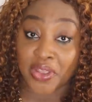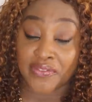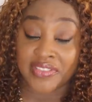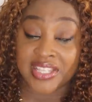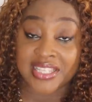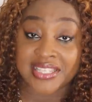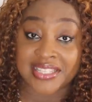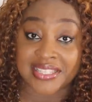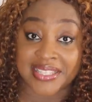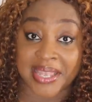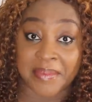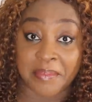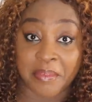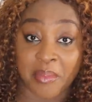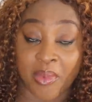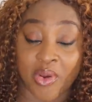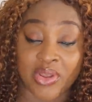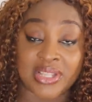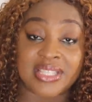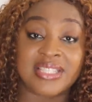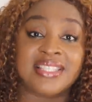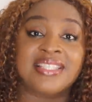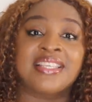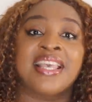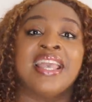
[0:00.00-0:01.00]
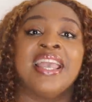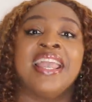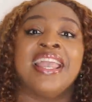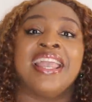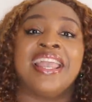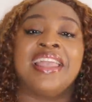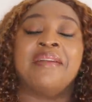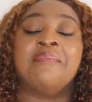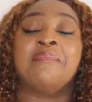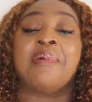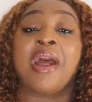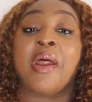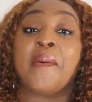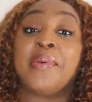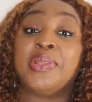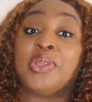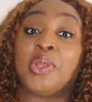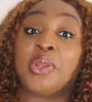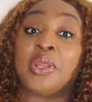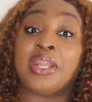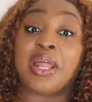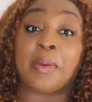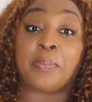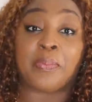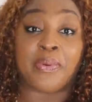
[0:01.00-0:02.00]
of the same month, he married
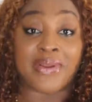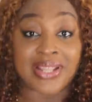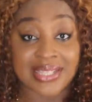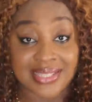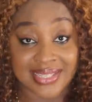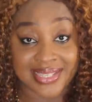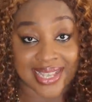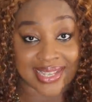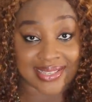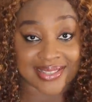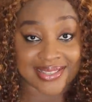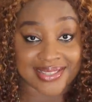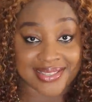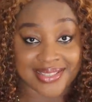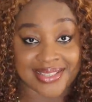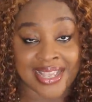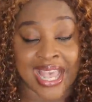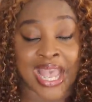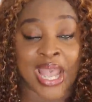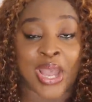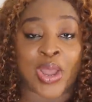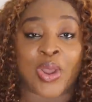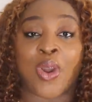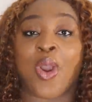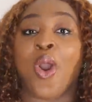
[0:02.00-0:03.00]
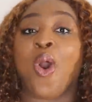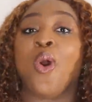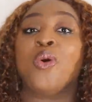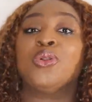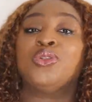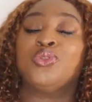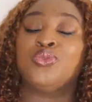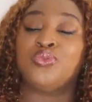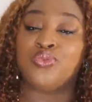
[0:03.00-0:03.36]
another princess called